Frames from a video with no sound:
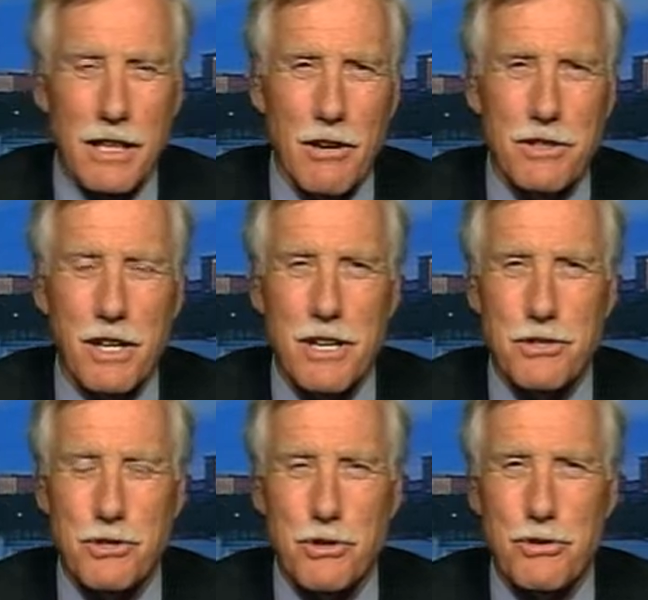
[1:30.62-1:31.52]
carry the
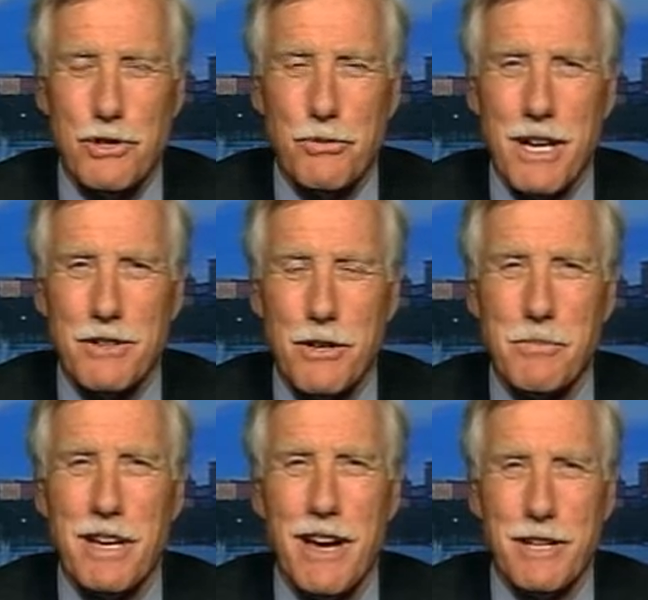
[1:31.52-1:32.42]
Constitution around on
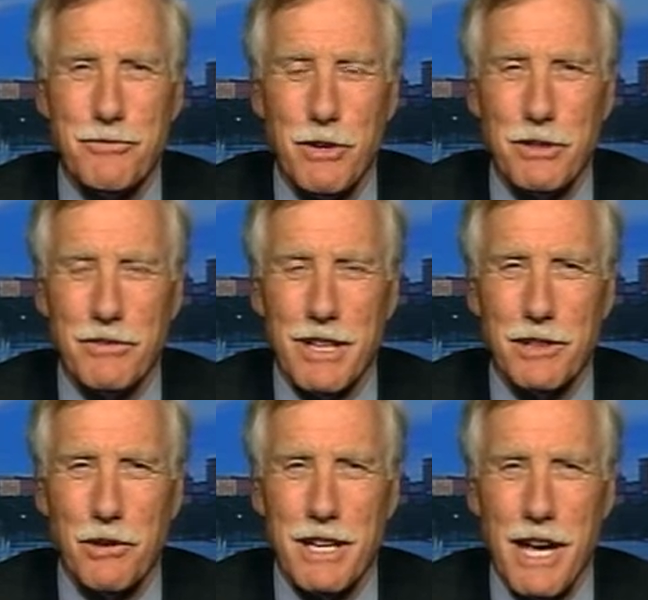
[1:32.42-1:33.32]
my iPhone. I've got a
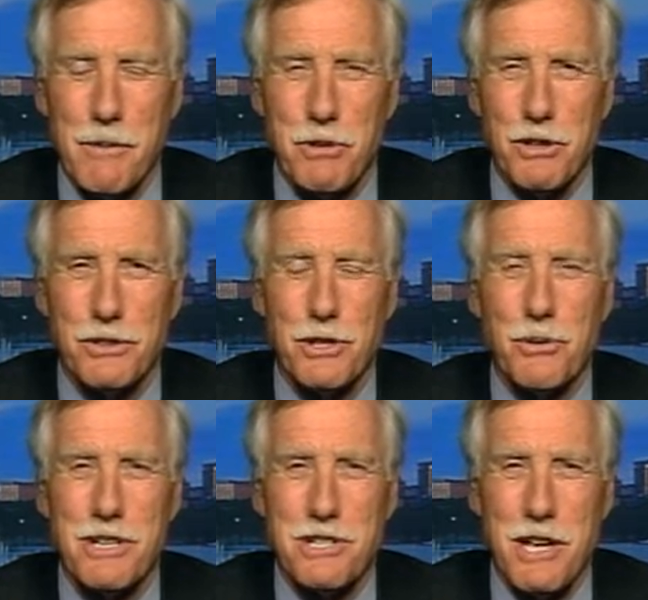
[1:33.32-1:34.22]
great app called the
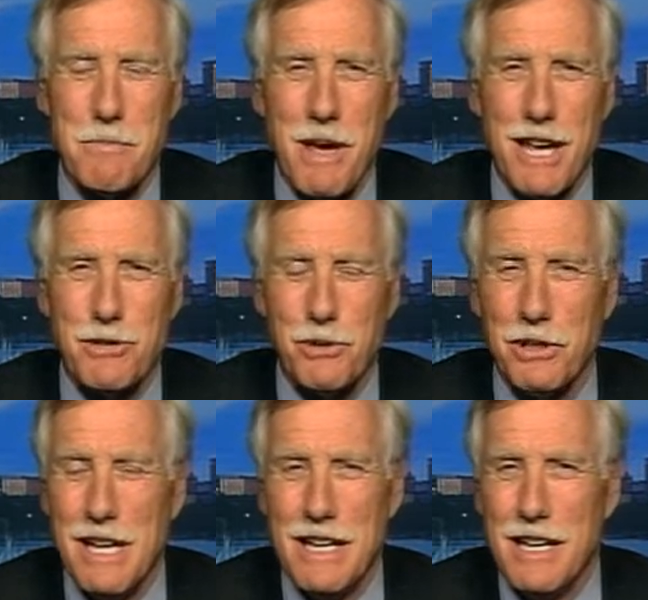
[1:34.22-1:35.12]
USA
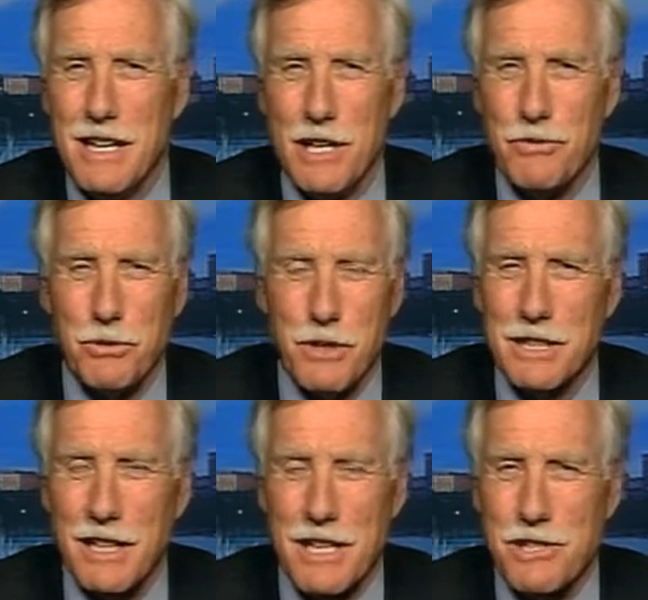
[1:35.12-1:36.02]
Manual. If you
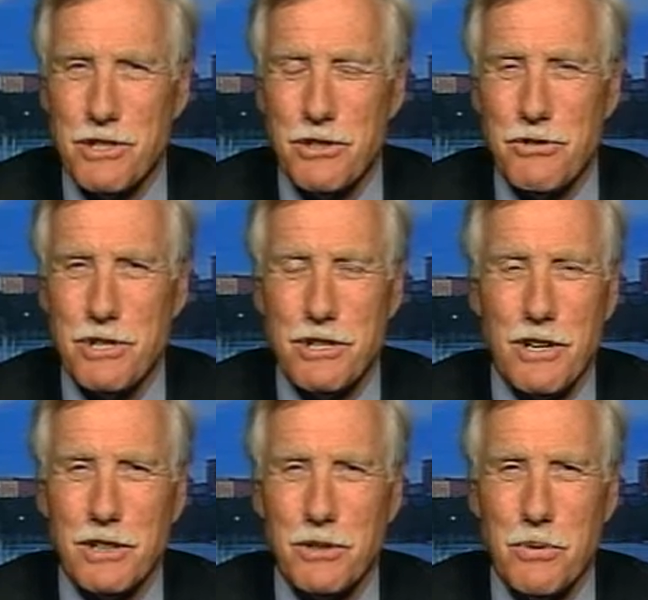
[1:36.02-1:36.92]
read the Constitution,
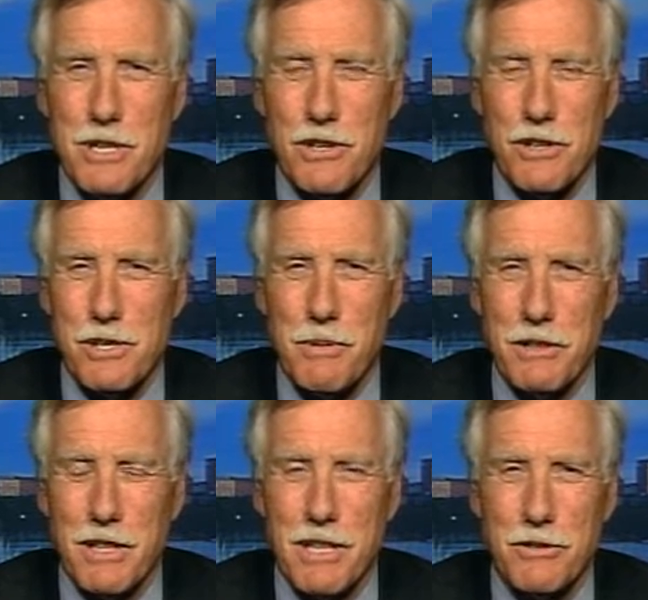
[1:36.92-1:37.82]
Article 1 talks
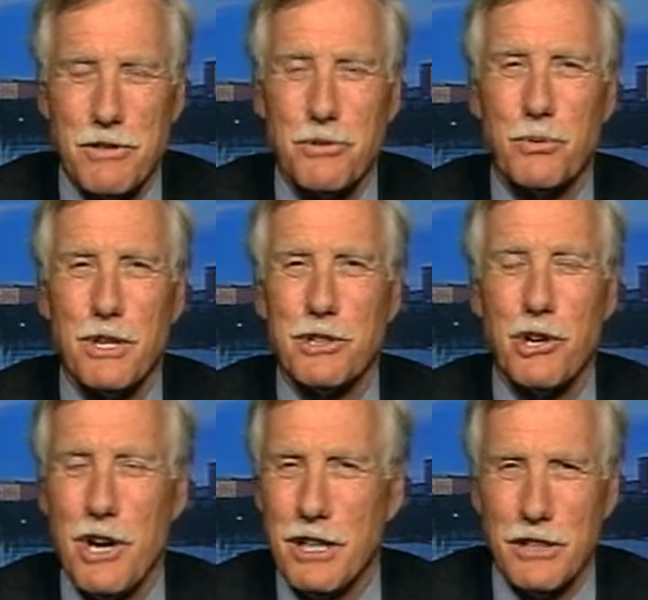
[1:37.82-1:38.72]
about Congress. The word
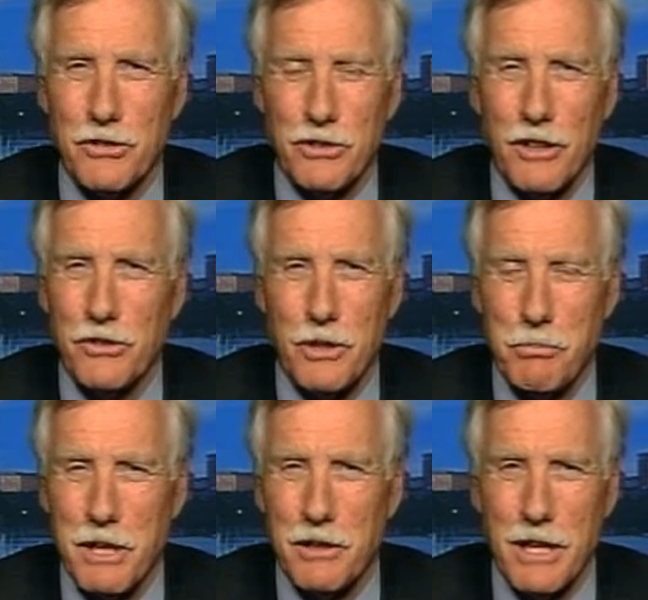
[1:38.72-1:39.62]
caucus doesn't
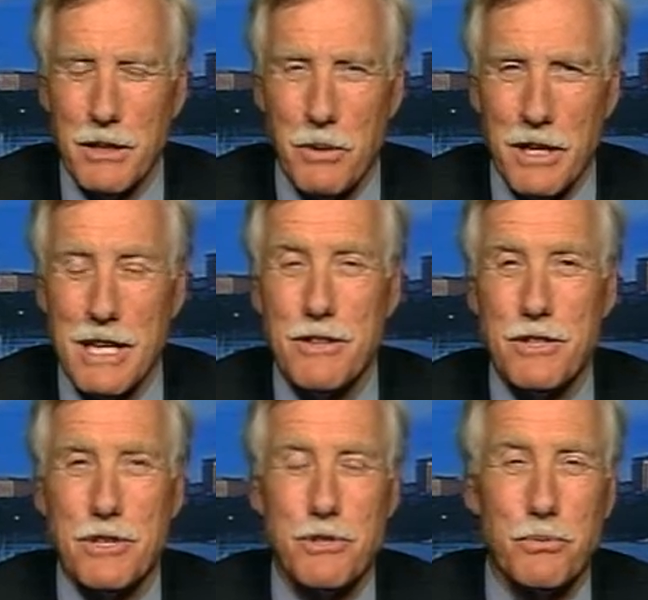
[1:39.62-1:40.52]
appear anywhere. Neither
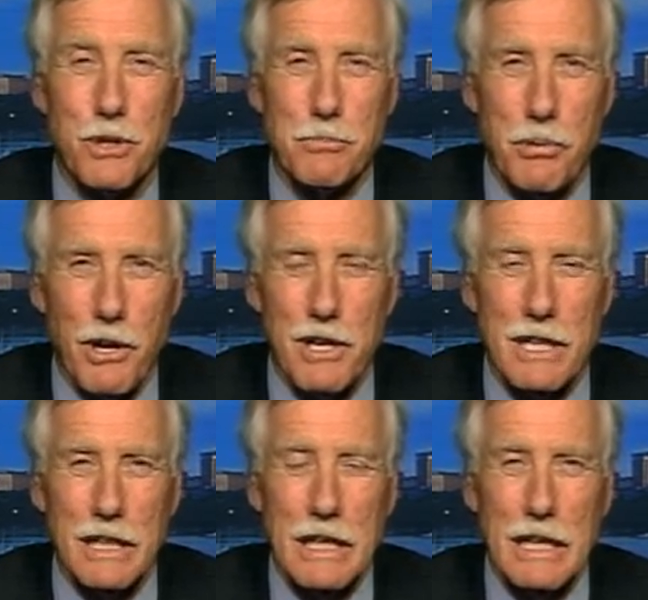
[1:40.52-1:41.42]
does the word
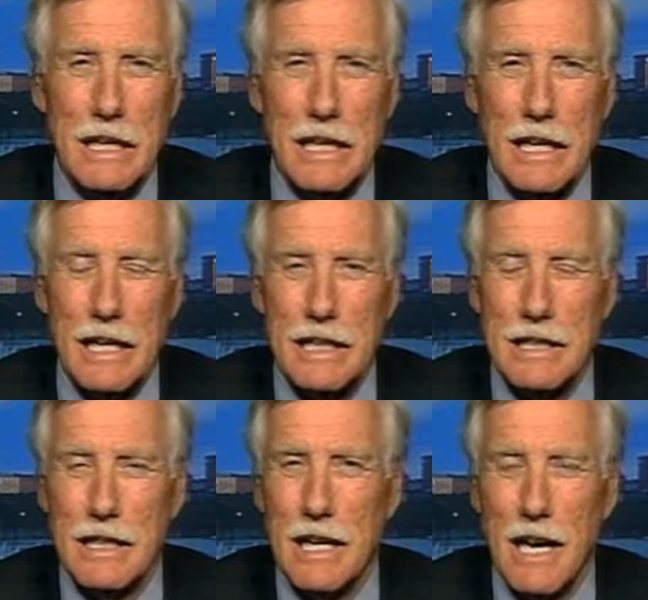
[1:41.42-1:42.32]
party.
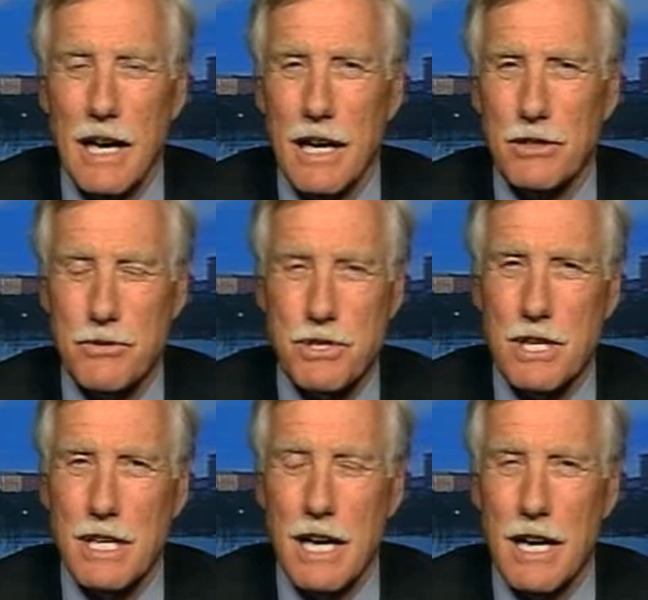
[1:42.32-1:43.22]
And I don't
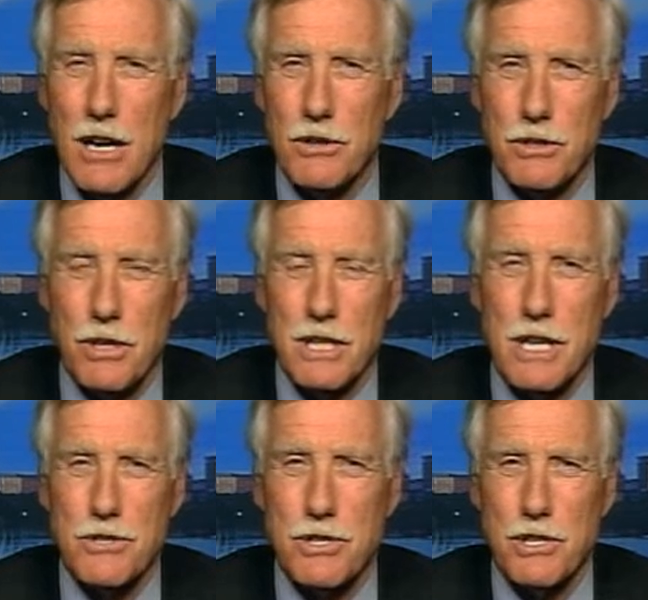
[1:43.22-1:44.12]
see how you can
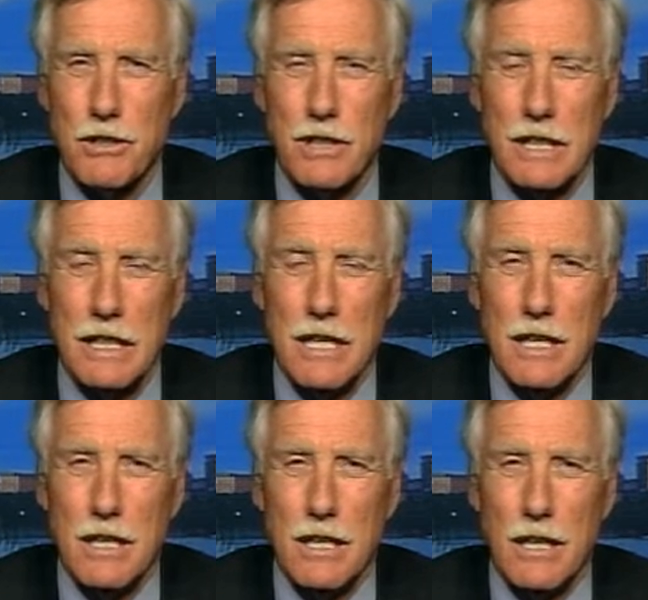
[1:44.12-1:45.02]
necessarily
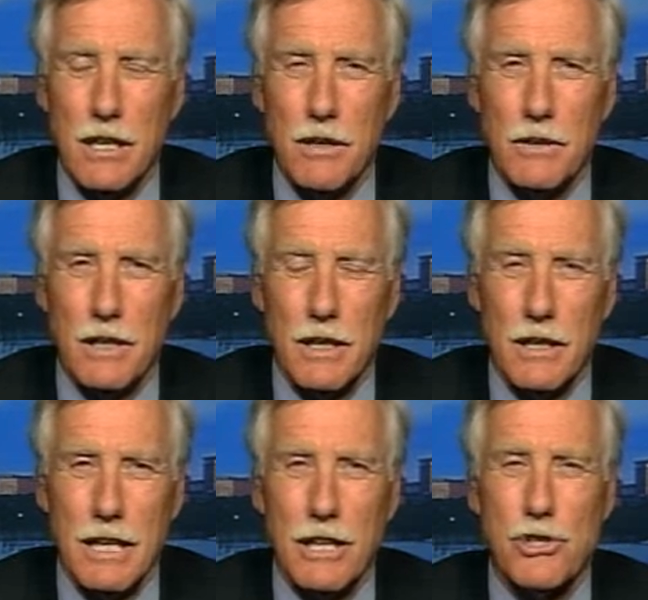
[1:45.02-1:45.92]

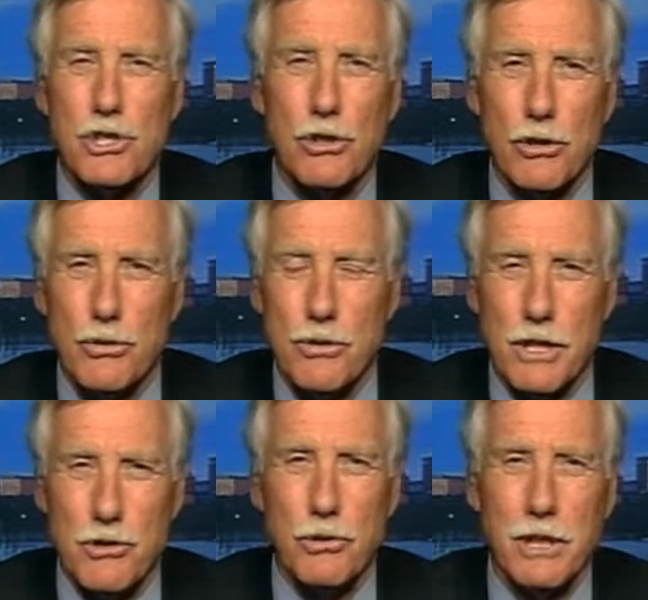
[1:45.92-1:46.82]
exclude
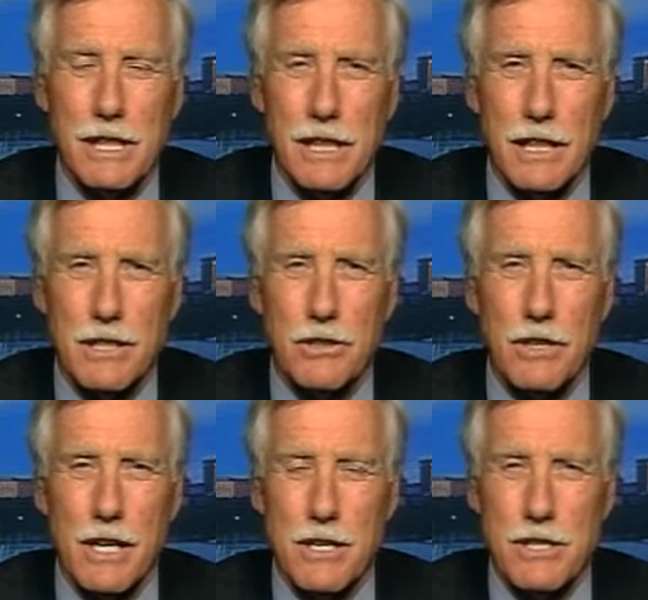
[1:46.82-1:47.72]
a duly elected
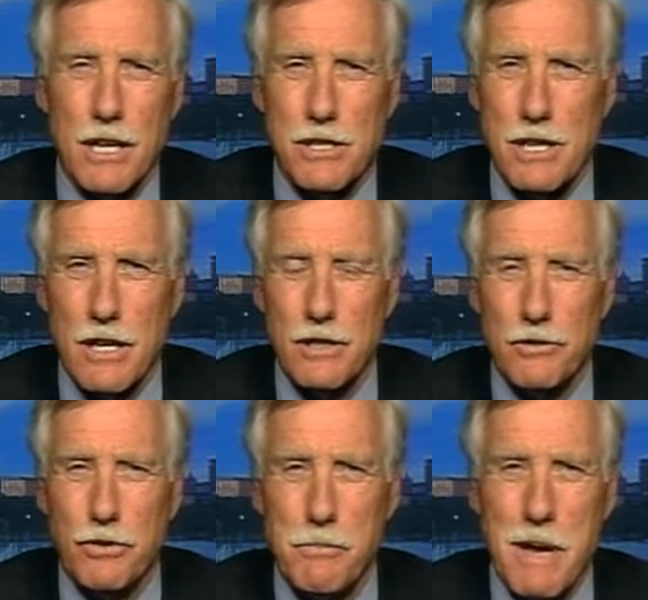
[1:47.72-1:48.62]
United States
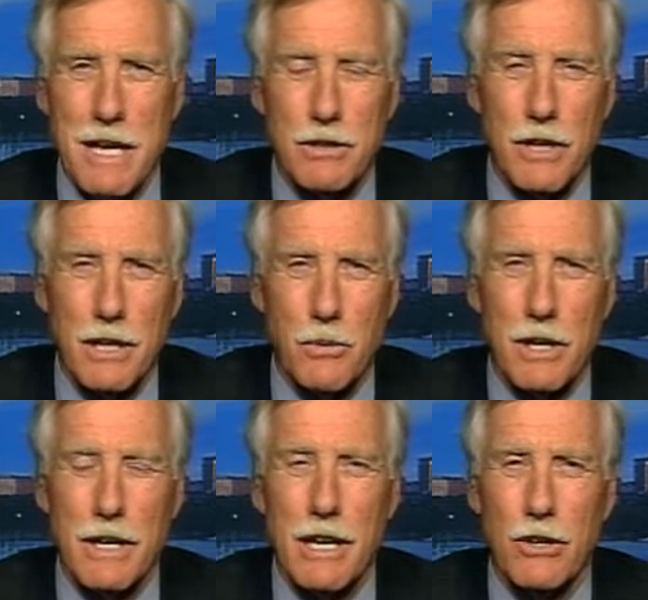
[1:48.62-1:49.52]
senator from Maine or
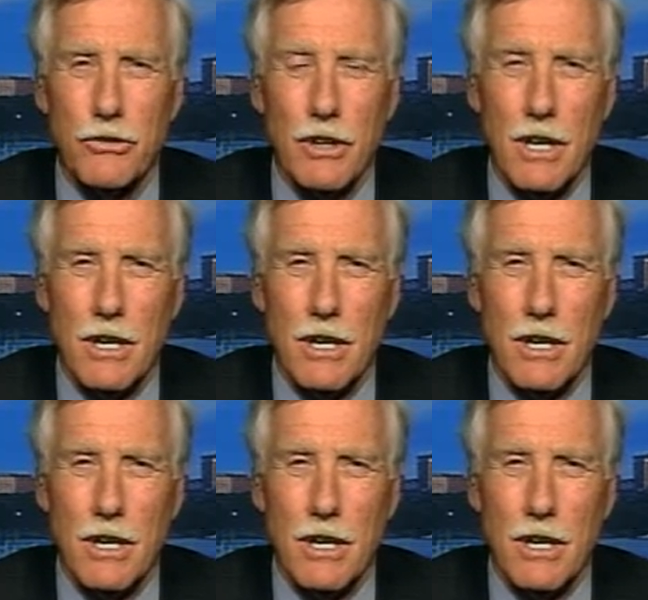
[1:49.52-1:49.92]
anywhere else